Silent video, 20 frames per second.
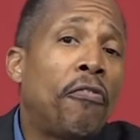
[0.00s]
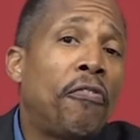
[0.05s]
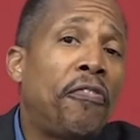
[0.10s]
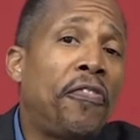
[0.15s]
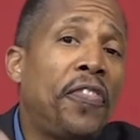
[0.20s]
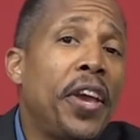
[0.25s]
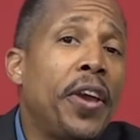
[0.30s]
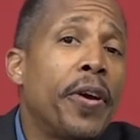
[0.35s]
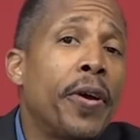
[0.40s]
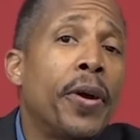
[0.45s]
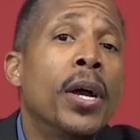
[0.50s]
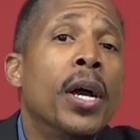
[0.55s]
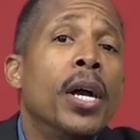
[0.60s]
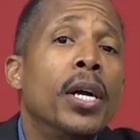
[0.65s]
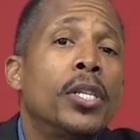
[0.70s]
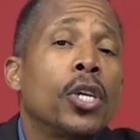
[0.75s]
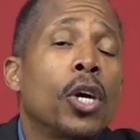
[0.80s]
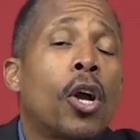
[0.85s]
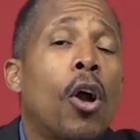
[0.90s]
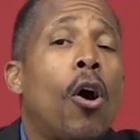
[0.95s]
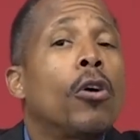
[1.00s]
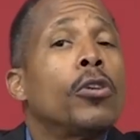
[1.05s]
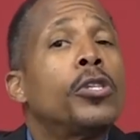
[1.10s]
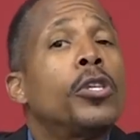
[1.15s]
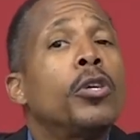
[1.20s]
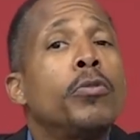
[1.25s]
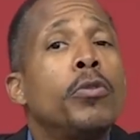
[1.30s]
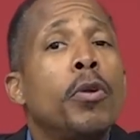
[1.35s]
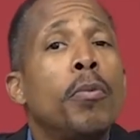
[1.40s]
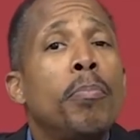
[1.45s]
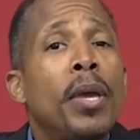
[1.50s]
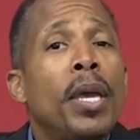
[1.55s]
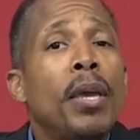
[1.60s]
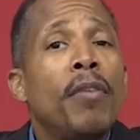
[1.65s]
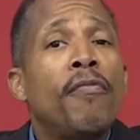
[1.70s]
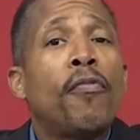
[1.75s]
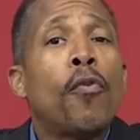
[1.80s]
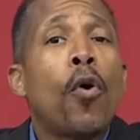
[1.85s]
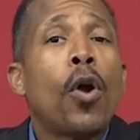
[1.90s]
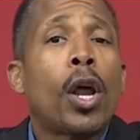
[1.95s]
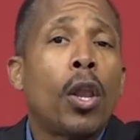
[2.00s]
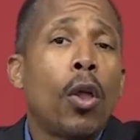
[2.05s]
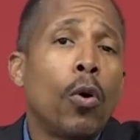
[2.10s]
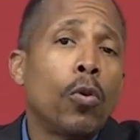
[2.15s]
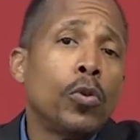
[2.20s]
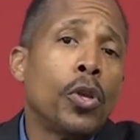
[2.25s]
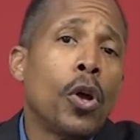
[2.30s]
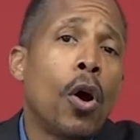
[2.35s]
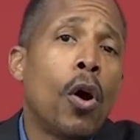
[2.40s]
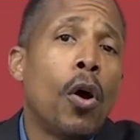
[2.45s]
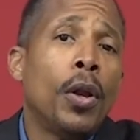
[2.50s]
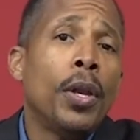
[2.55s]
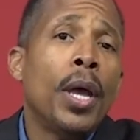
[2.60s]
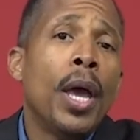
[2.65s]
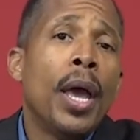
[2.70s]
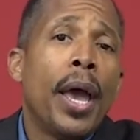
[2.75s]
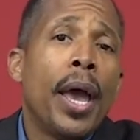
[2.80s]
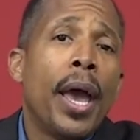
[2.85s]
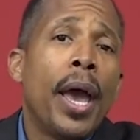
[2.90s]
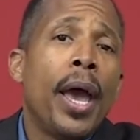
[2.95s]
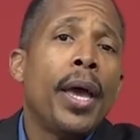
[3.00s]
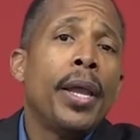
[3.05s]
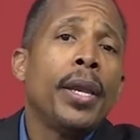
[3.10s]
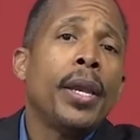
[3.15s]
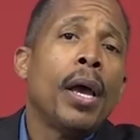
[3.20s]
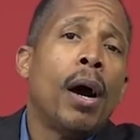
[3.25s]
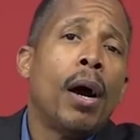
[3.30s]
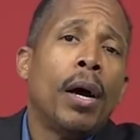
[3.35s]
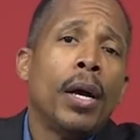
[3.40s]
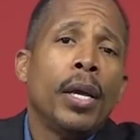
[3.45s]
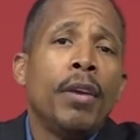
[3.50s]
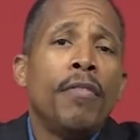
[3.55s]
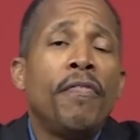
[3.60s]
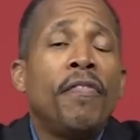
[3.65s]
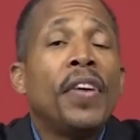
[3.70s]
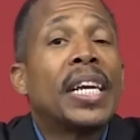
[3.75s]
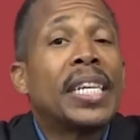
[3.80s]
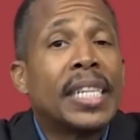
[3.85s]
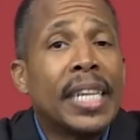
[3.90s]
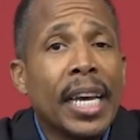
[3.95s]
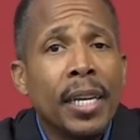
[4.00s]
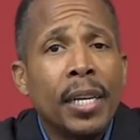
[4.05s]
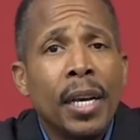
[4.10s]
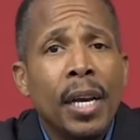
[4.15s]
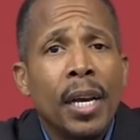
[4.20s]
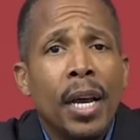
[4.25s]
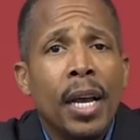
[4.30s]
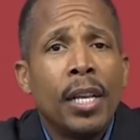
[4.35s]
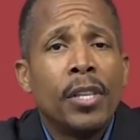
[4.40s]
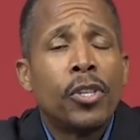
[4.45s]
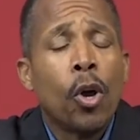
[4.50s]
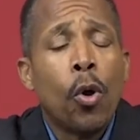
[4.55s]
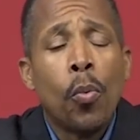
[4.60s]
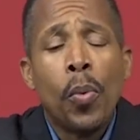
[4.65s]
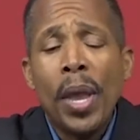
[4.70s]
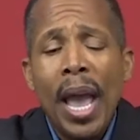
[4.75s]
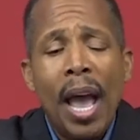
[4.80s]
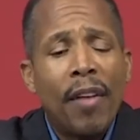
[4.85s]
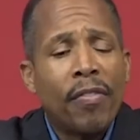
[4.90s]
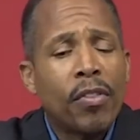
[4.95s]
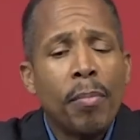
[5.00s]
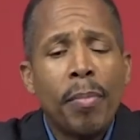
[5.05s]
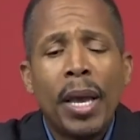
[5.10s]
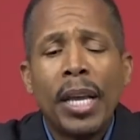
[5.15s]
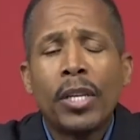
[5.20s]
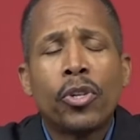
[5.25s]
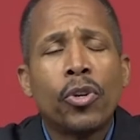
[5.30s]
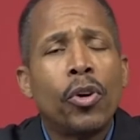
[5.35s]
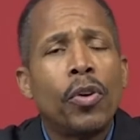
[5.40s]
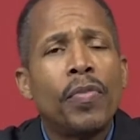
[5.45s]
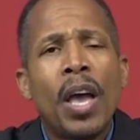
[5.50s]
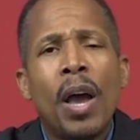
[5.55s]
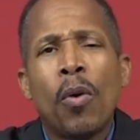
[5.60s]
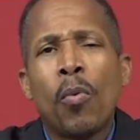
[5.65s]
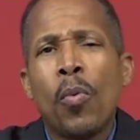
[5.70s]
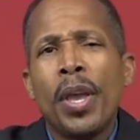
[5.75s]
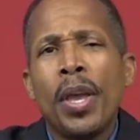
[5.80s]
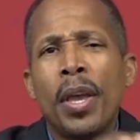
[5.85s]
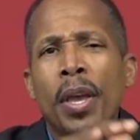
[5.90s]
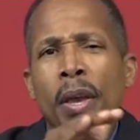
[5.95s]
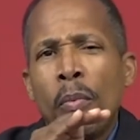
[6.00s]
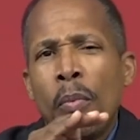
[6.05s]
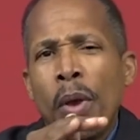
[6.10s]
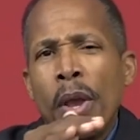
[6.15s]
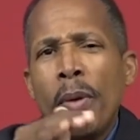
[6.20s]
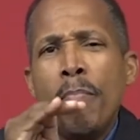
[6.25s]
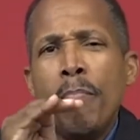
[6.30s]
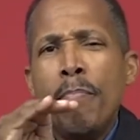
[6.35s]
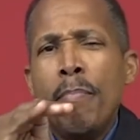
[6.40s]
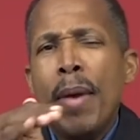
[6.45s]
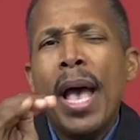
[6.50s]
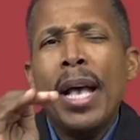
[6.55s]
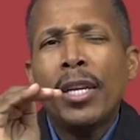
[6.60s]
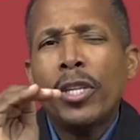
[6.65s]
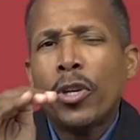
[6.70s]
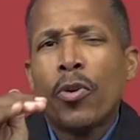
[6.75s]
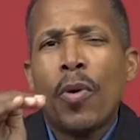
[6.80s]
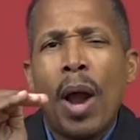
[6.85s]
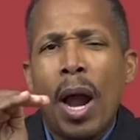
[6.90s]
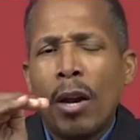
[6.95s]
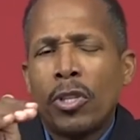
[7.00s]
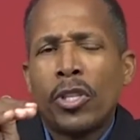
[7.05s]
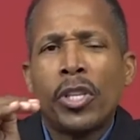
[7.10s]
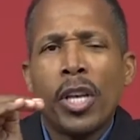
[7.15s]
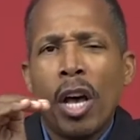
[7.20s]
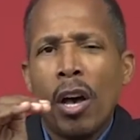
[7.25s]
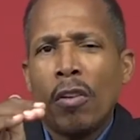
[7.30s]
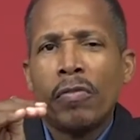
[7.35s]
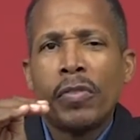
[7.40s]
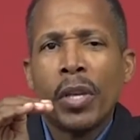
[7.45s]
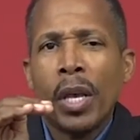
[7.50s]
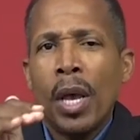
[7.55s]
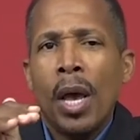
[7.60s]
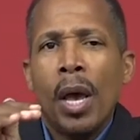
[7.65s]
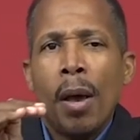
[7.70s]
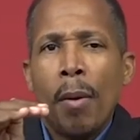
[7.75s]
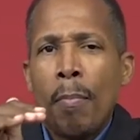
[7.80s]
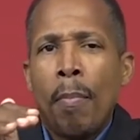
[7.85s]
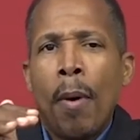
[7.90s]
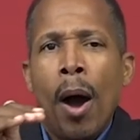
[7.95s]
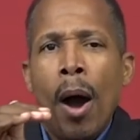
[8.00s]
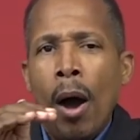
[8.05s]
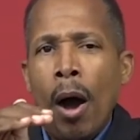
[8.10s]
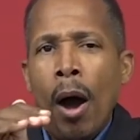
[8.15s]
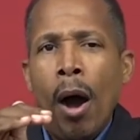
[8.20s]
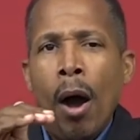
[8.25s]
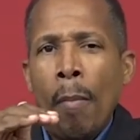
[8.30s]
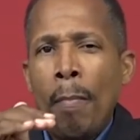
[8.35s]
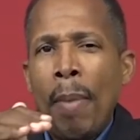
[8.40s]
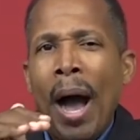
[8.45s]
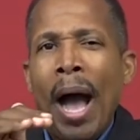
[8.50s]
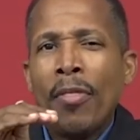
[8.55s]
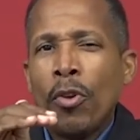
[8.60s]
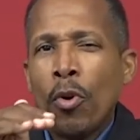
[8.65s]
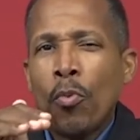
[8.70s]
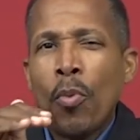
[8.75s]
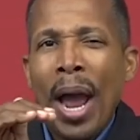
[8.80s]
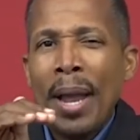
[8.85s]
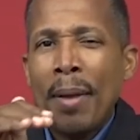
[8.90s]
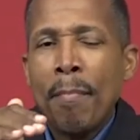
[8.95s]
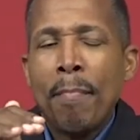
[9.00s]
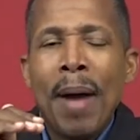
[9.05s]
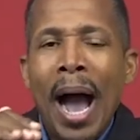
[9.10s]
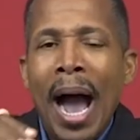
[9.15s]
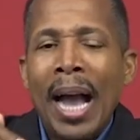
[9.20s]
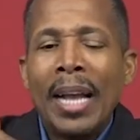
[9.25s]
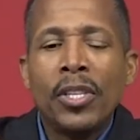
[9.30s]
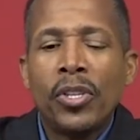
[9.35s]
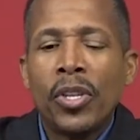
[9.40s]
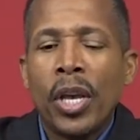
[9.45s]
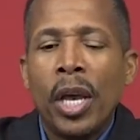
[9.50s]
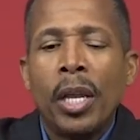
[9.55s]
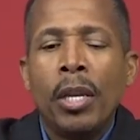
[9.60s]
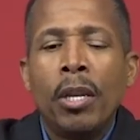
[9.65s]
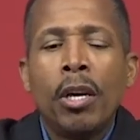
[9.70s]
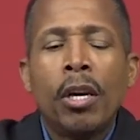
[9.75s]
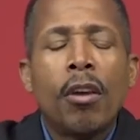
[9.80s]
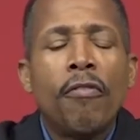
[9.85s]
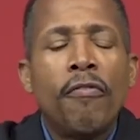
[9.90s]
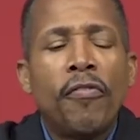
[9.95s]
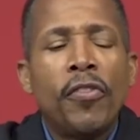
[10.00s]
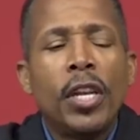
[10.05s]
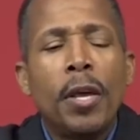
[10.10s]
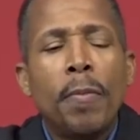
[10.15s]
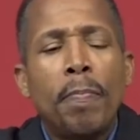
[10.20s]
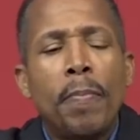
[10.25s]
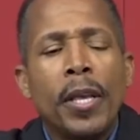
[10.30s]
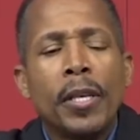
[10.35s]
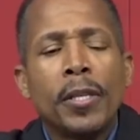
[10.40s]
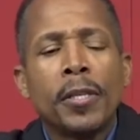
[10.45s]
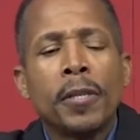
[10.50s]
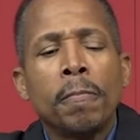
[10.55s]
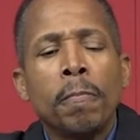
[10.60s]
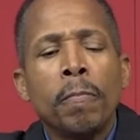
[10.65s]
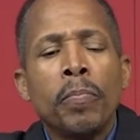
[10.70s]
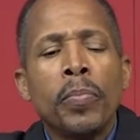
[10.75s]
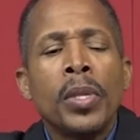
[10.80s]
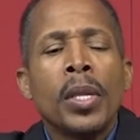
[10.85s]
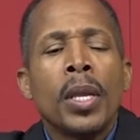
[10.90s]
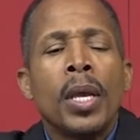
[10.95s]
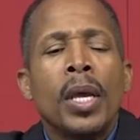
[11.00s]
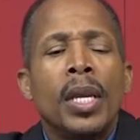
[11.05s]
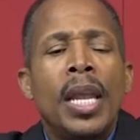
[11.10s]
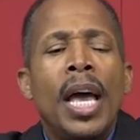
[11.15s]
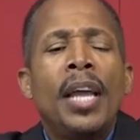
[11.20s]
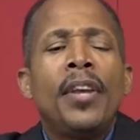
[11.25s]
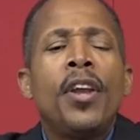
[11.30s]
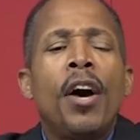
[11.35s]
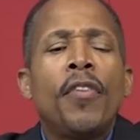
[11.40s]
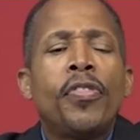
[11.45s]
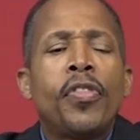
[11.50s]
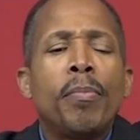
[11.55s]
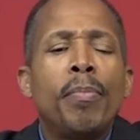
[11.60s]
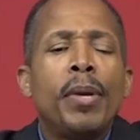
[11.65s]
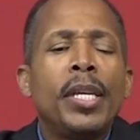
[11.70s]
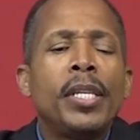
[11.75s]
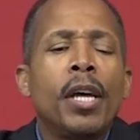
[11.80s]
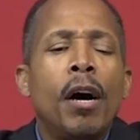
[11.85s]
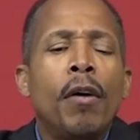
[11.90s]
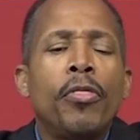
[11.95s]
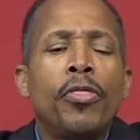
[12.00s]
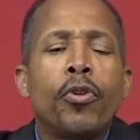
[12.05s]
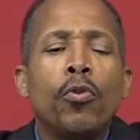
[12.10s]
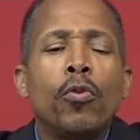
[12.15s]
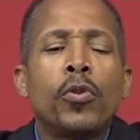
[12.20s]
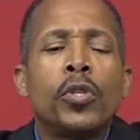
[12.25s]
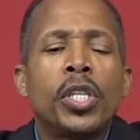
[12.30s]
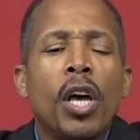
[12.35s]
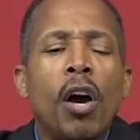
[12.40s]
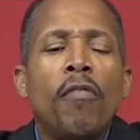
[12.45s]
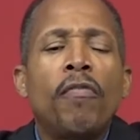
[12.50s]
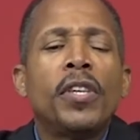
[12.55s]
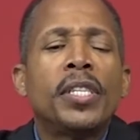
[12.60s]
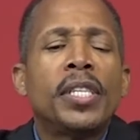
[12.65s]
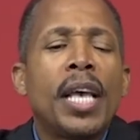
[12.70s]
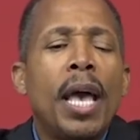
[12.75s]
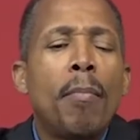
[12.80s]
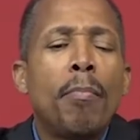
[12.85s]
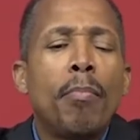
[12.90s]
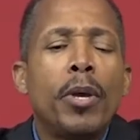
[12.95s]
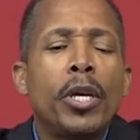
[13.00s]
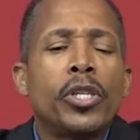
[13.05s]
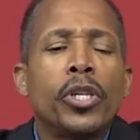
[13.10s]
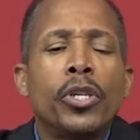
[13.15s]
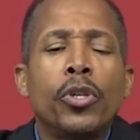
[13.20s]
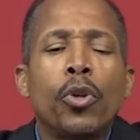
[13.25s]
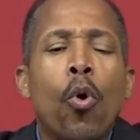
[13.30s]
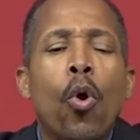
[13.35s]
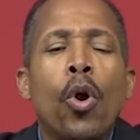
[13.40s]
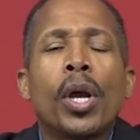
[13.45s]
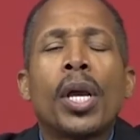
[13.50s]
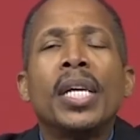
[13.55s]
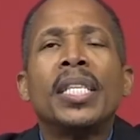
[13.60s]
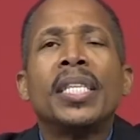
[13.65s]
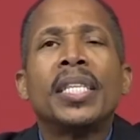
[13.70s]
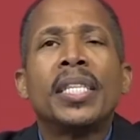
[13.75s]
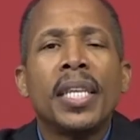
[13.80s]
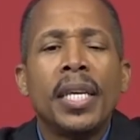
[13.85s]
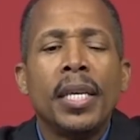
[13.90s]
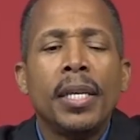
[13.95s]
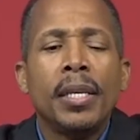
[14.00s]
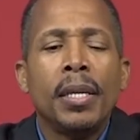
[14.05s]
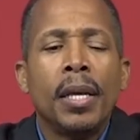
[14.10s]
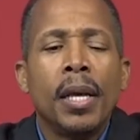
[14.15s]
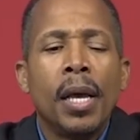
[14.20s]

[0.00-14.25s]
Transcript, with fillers: fear to cause him to be foreclosed on and uh, evicted. And so we have to make sure that we, we measure ourselves uh, uh, by the right mindset. Look at Philippians. Let nothing be done through selfish ambition or conceit,